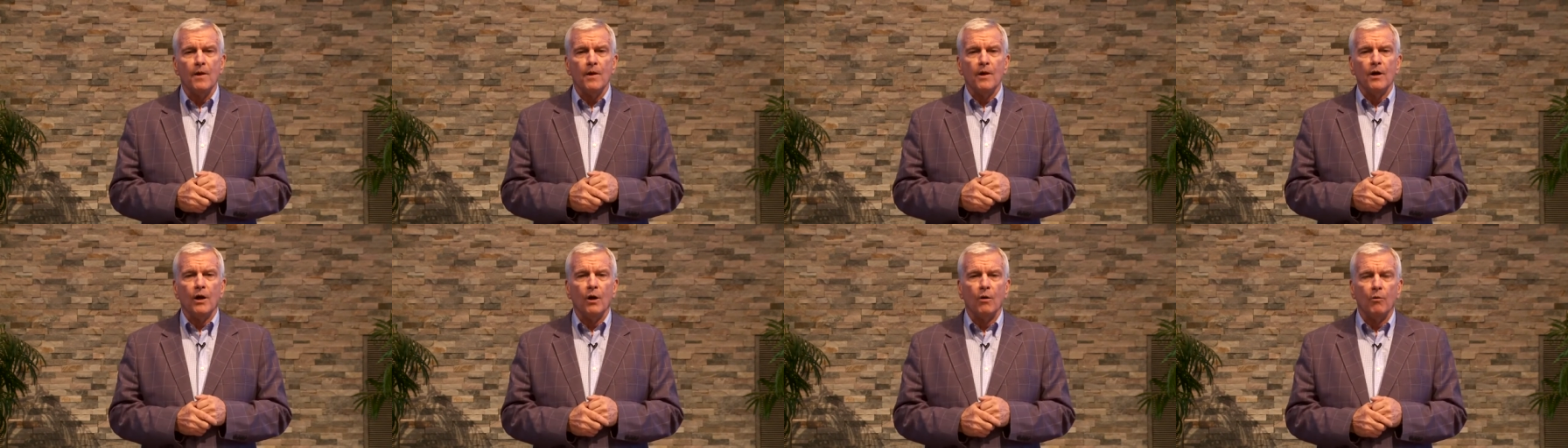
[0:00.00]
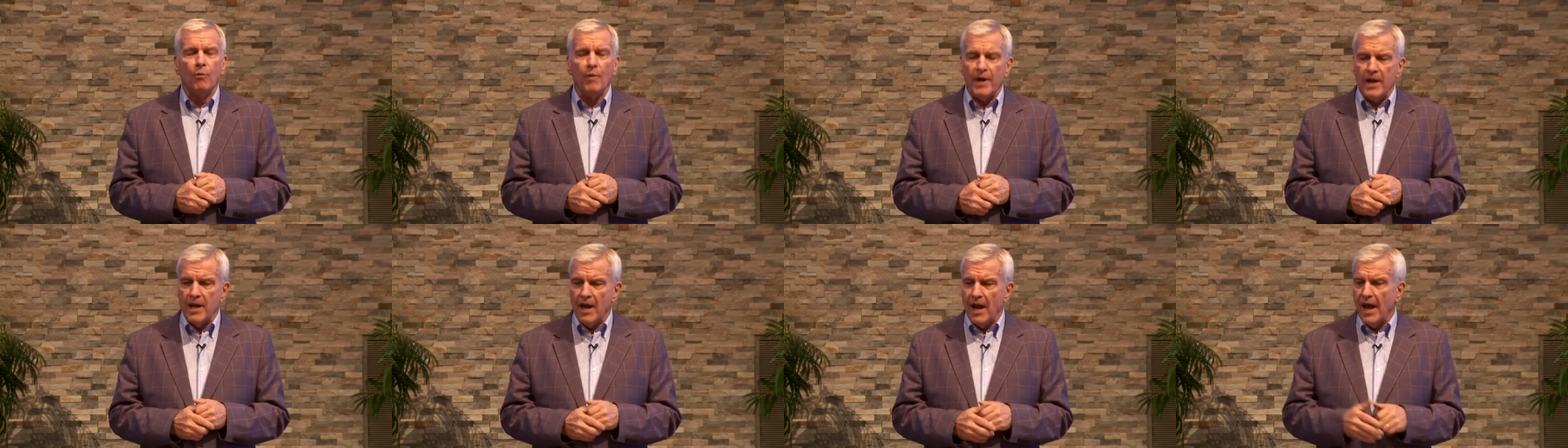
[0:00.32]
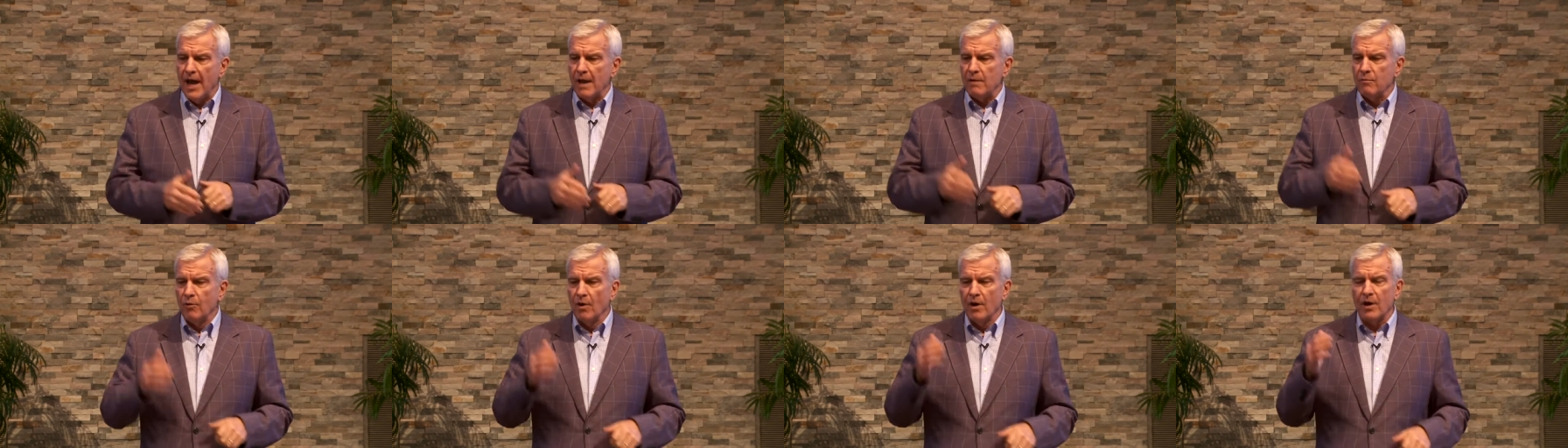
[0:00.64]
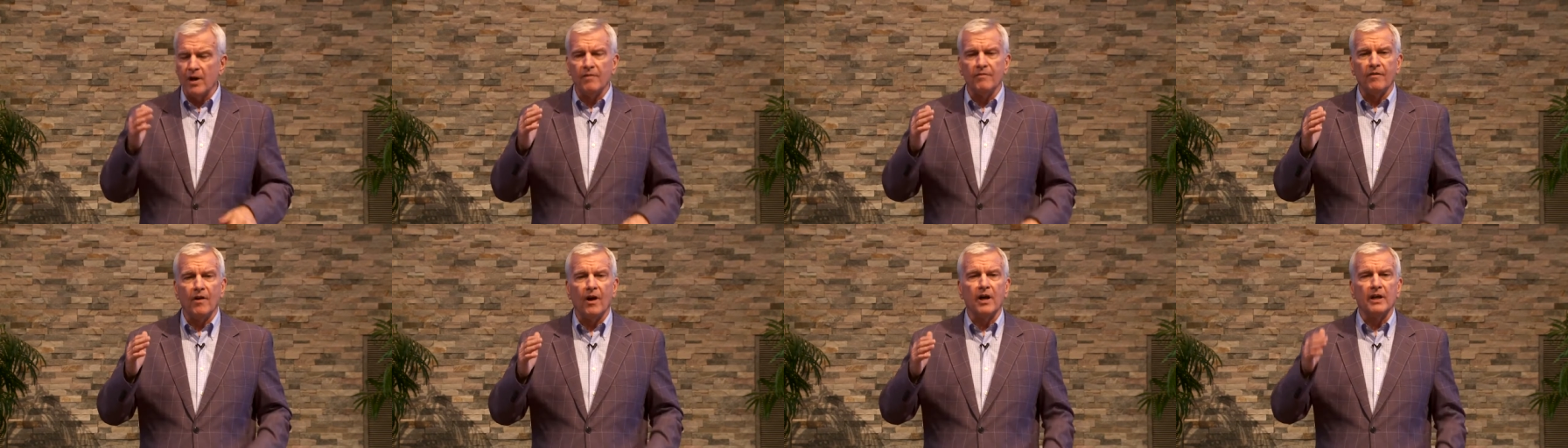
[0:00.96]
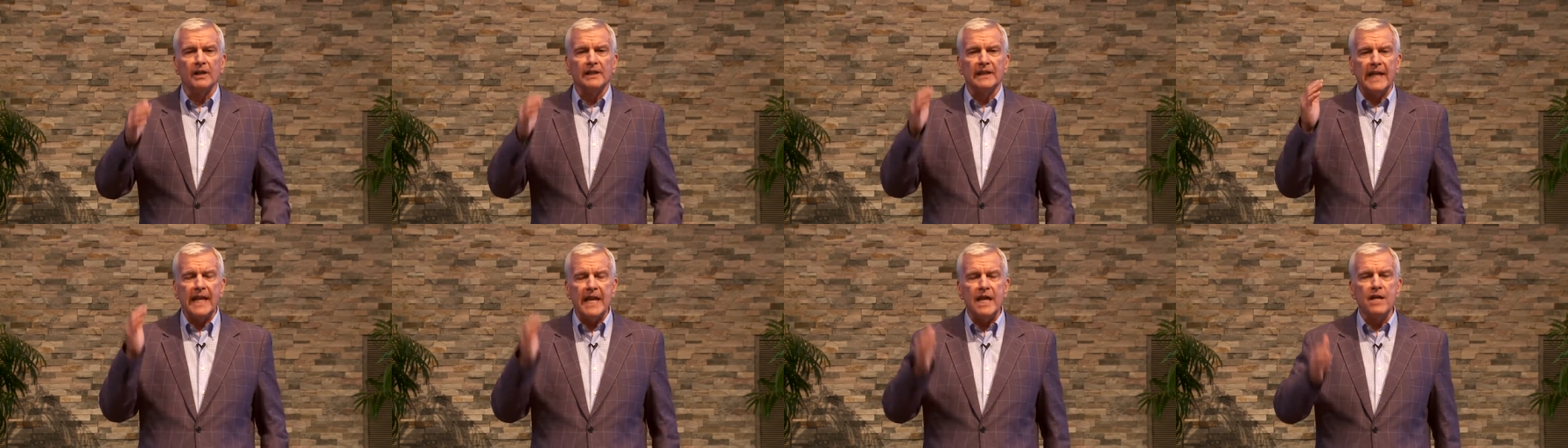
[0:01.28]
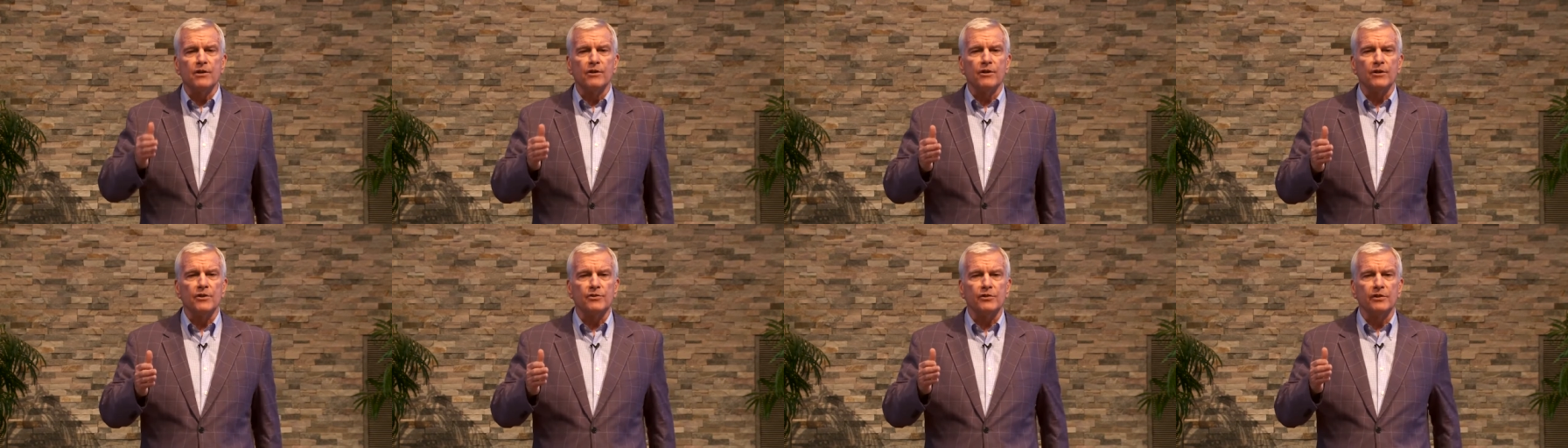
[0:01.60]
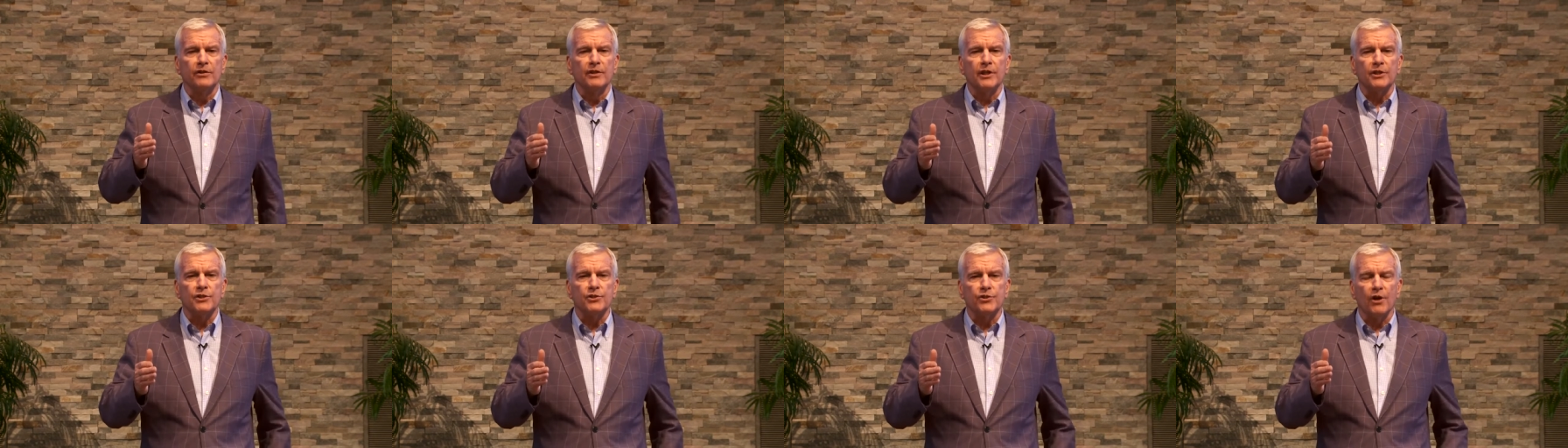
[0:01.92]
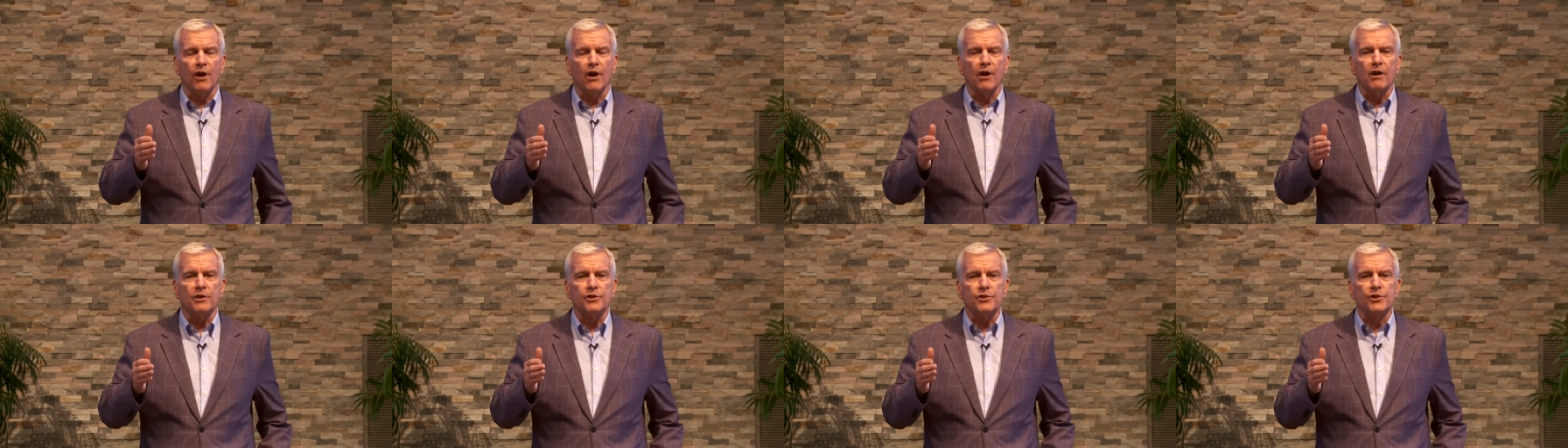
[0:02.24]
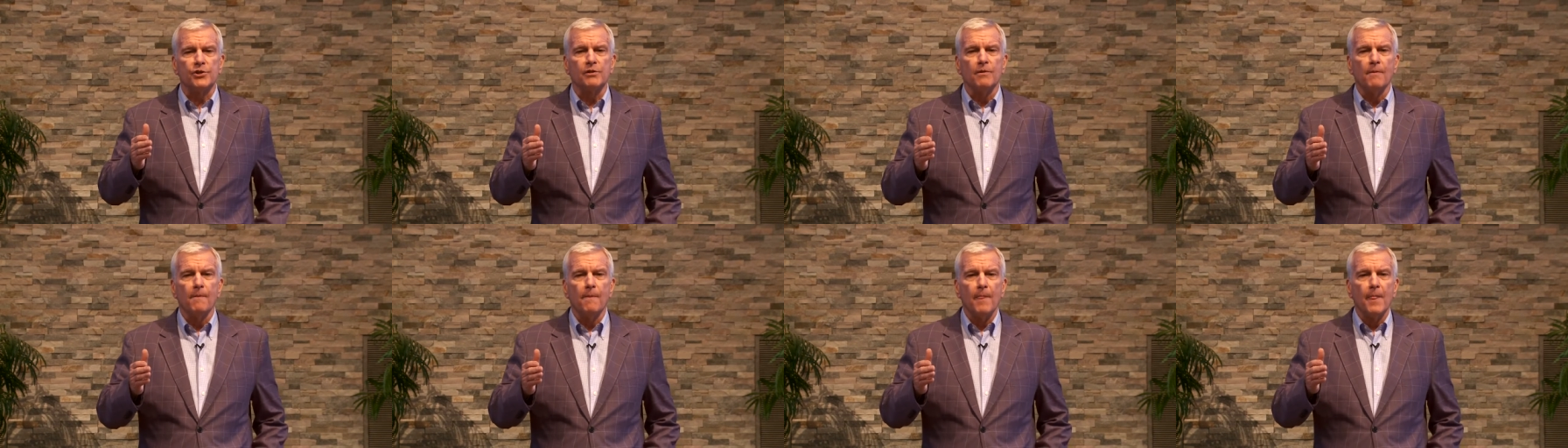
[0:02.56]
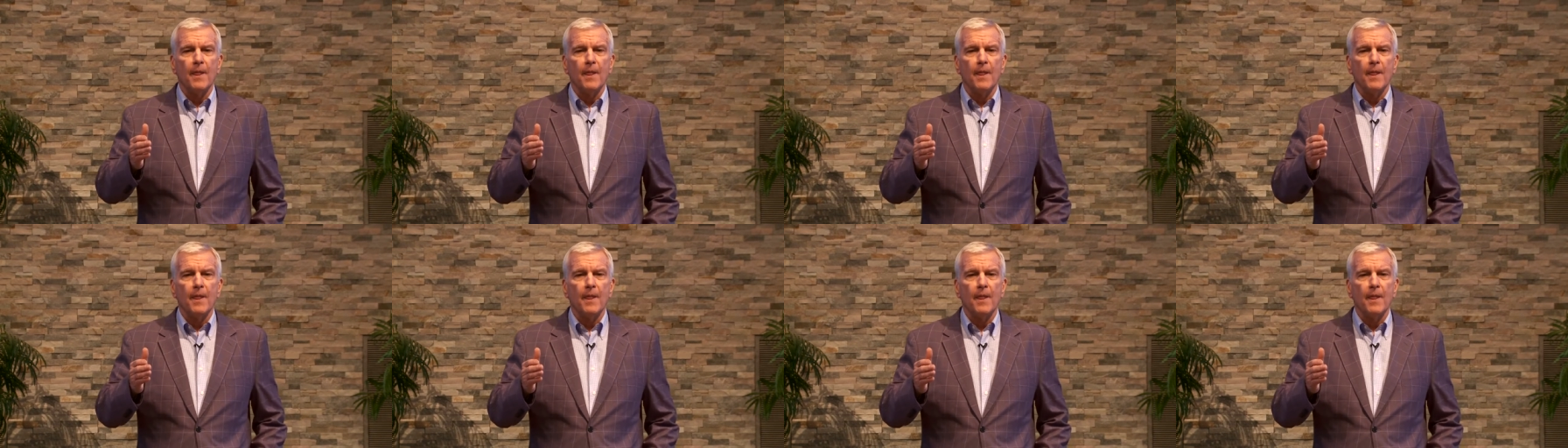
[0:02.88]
Uh, we had one of our leaders in the church.